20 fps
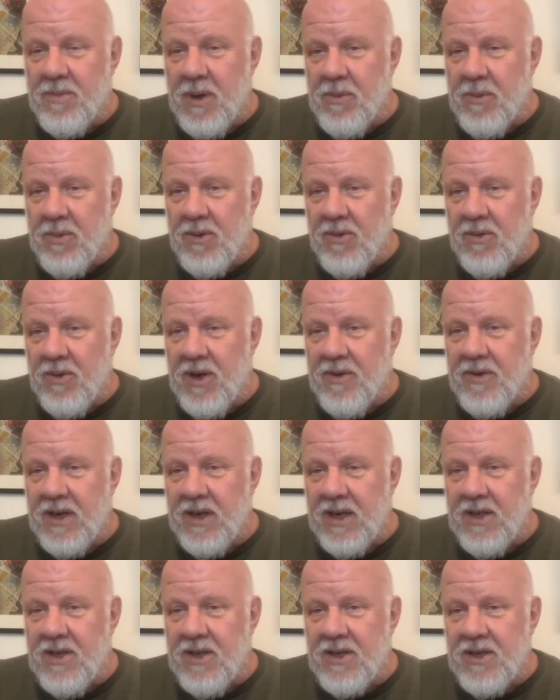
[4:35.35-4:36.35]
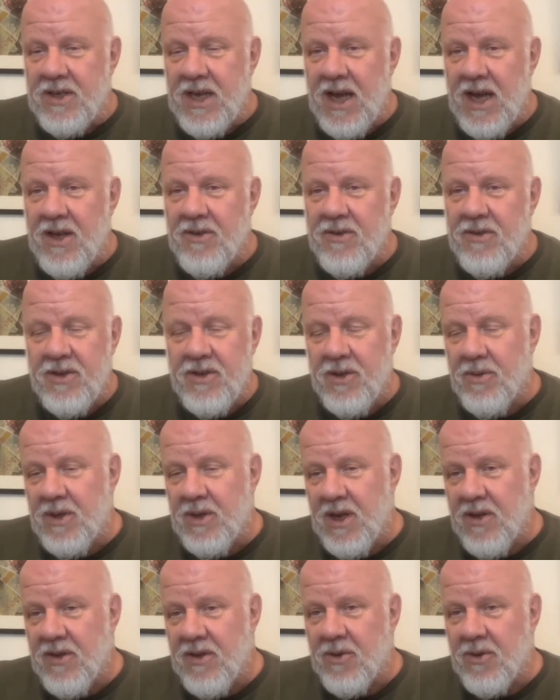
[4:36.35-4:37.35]
people living in the south to
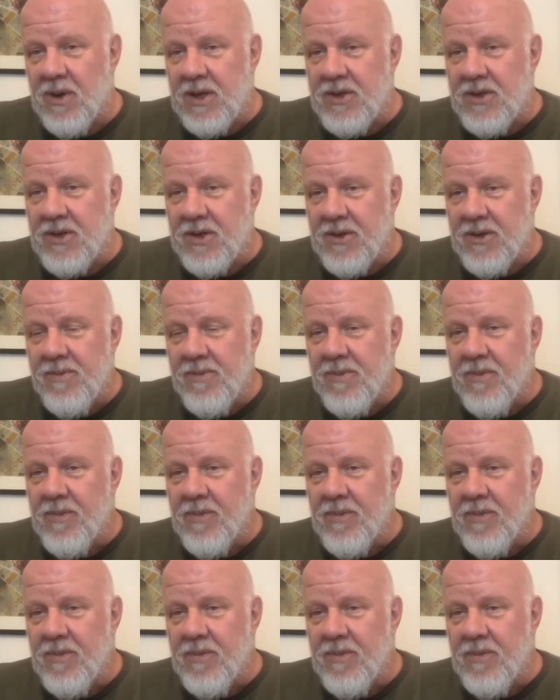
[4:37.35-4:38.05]
another question,